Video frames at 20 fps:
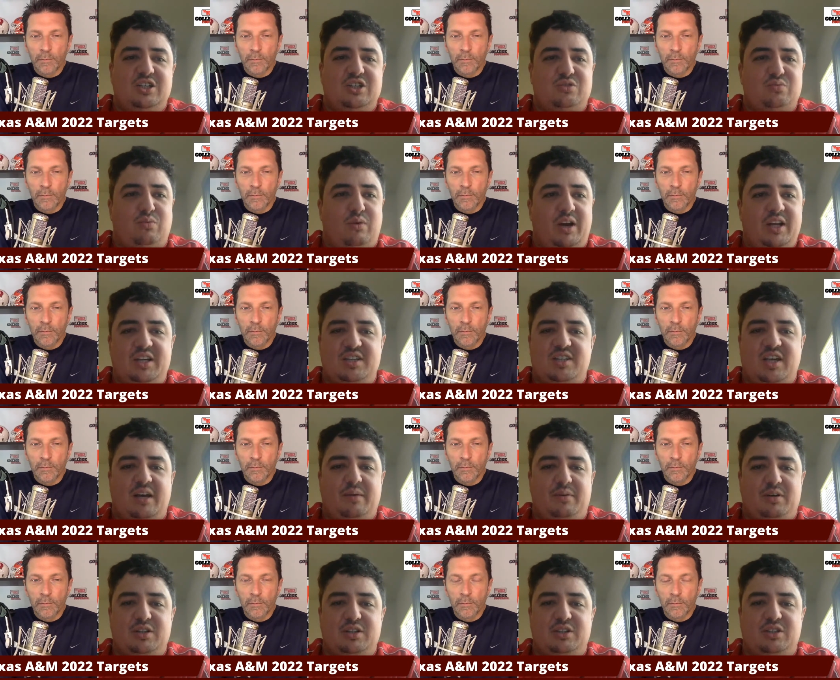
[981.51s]
Speaker 1: just what he's
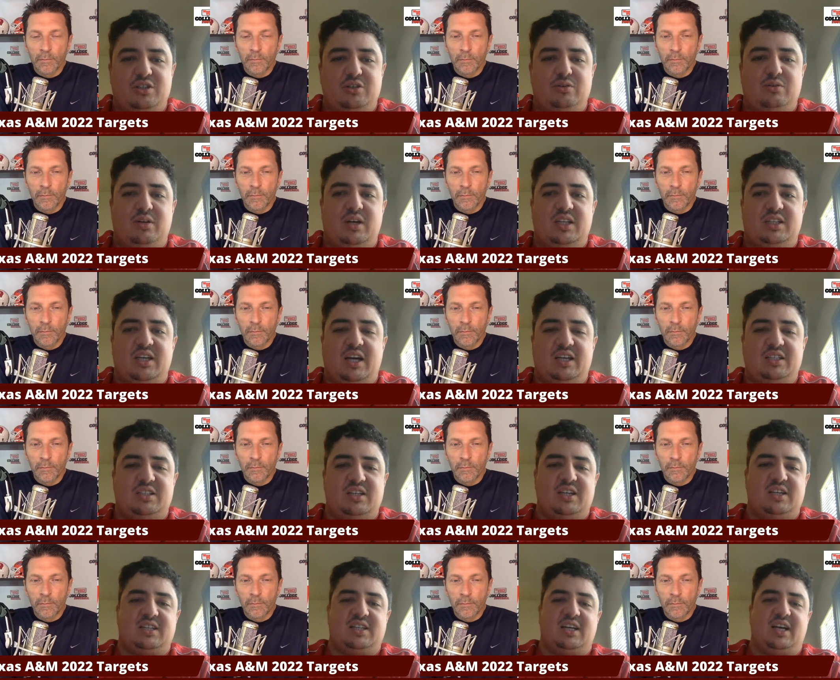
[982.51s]
able to do as
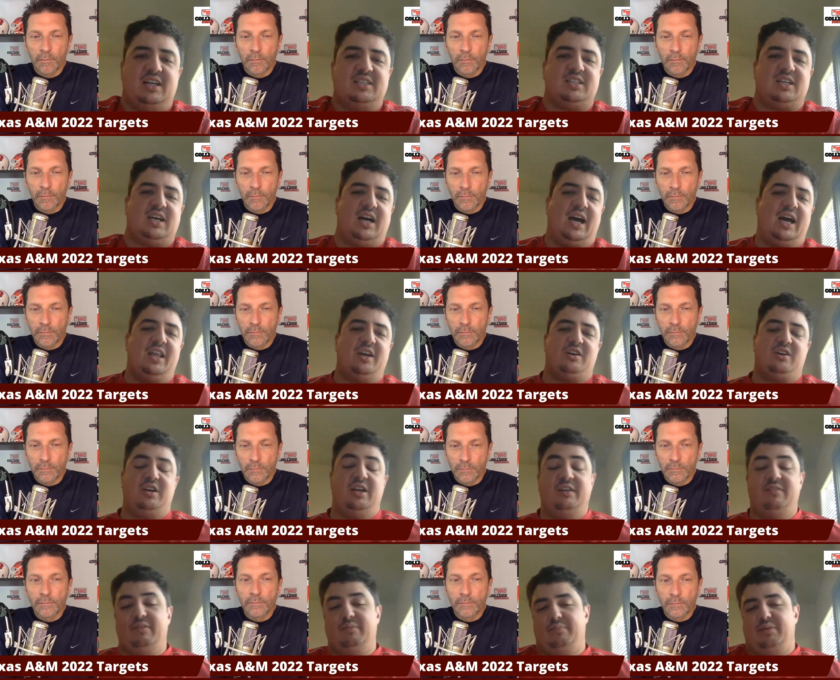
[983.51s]
a guy that could
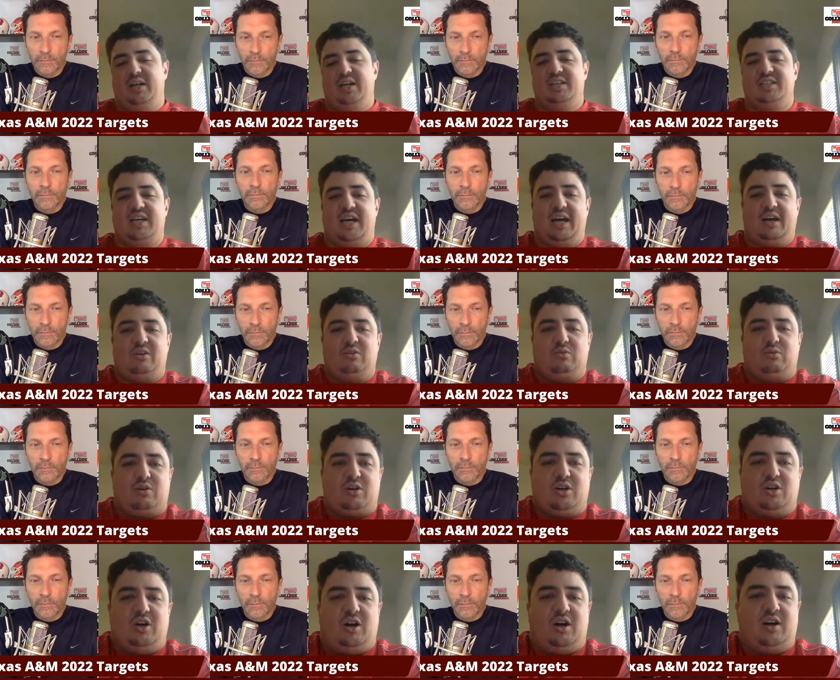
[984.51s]
even play tackle
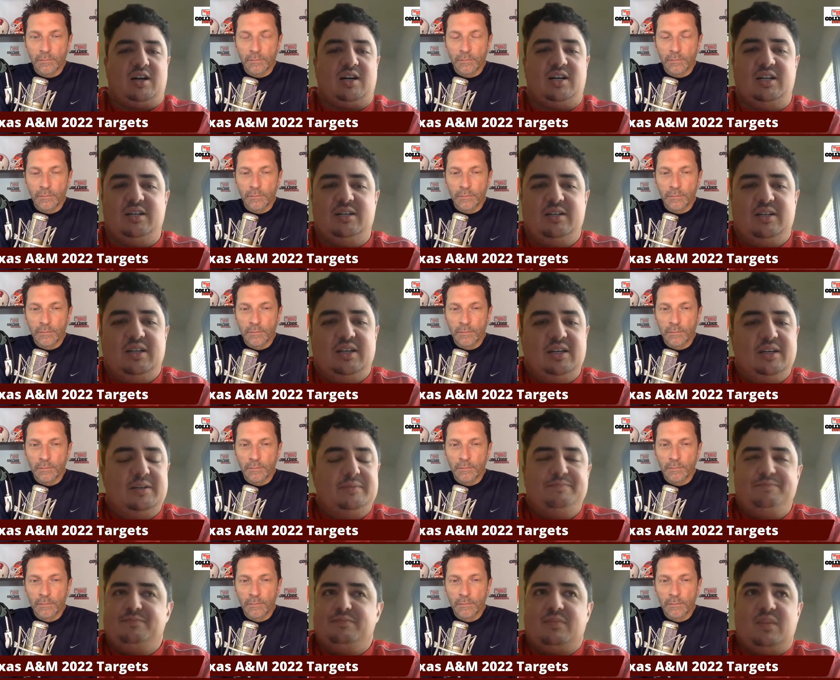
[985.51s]
or guard
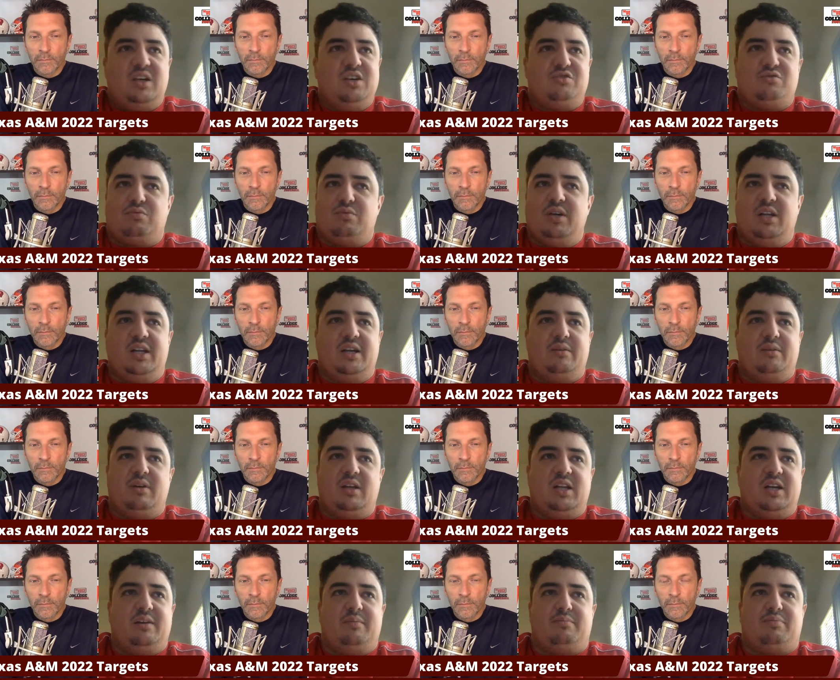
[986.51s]
is really,
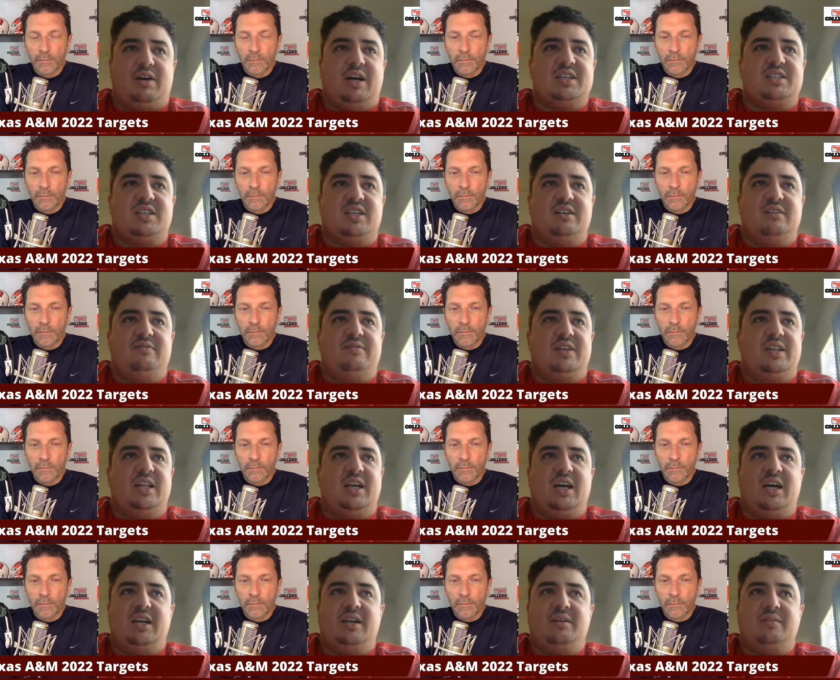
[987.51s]
really impressive. And
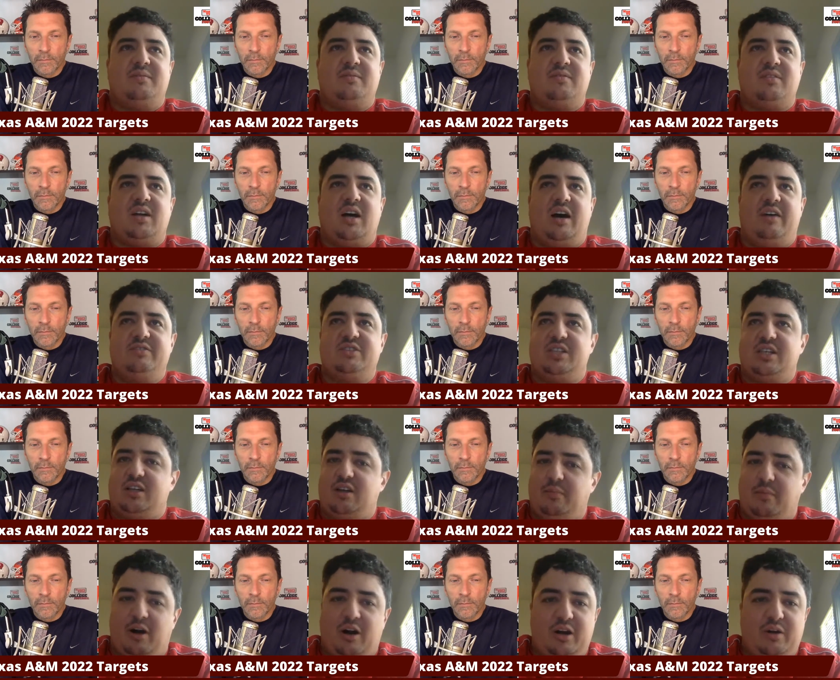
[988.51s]
then obviously
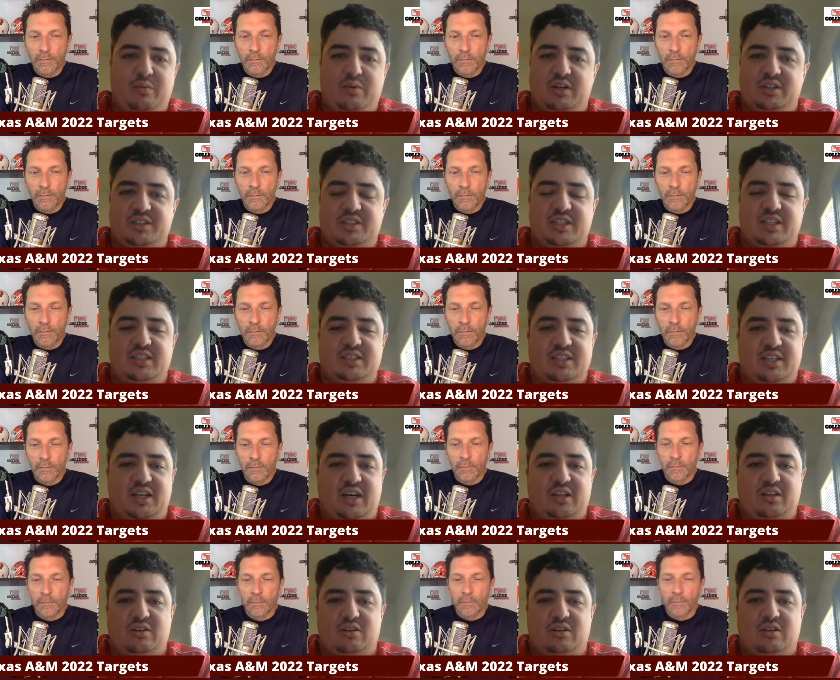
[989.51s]
Kamari Wilson is
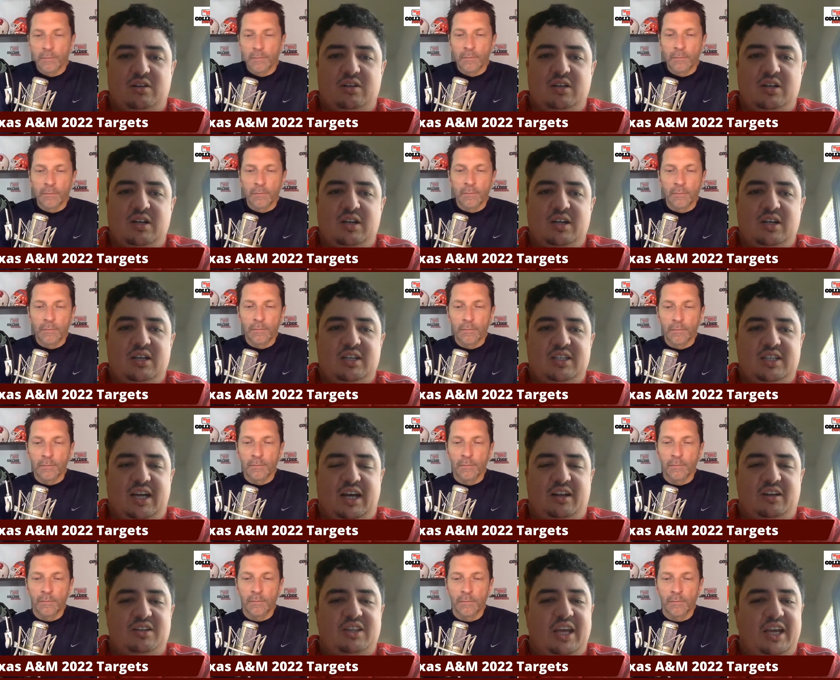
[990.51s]
another
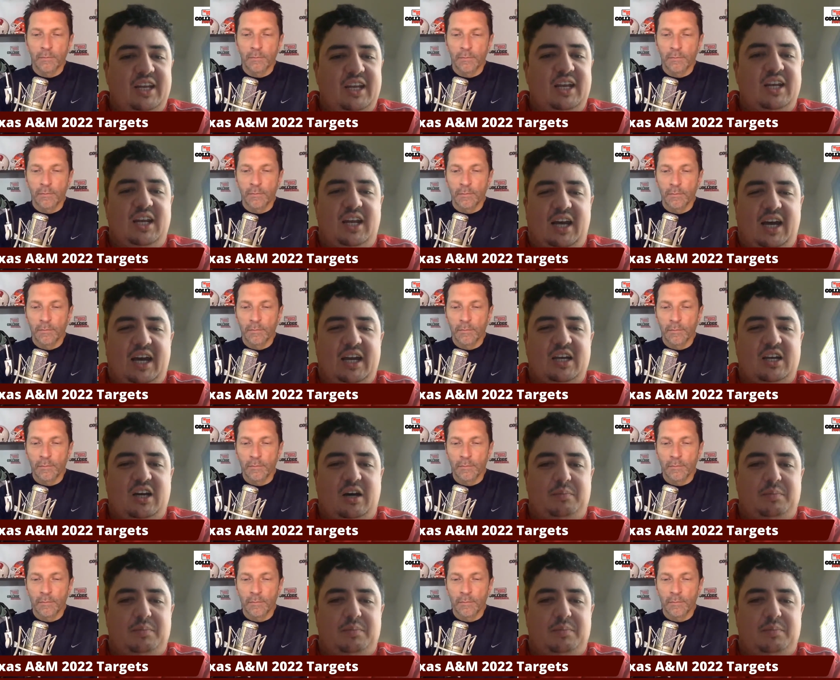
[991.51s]
talent. They need to add a